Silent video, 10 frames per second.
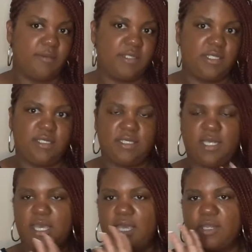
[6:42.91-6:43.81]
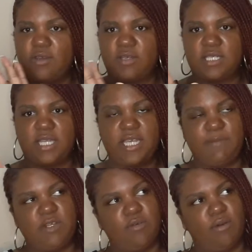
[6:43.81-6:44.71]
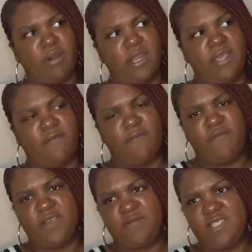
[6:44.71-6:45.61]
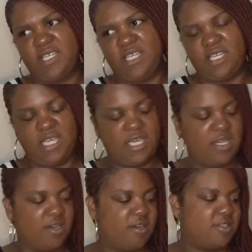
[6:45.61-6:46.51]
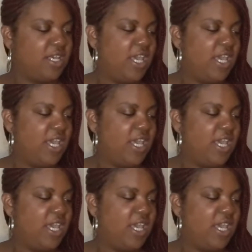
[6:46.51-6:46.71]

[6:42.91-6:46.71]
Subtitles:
She said, this lady been doing her hair for 15 years.